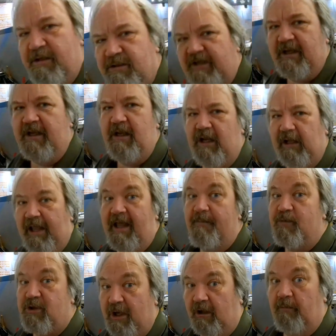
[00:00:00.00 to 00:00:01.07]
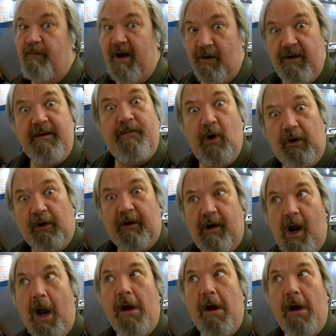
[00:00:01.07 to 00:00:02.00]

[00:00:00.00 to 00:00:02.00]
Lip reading: is a clamshell bearing puller.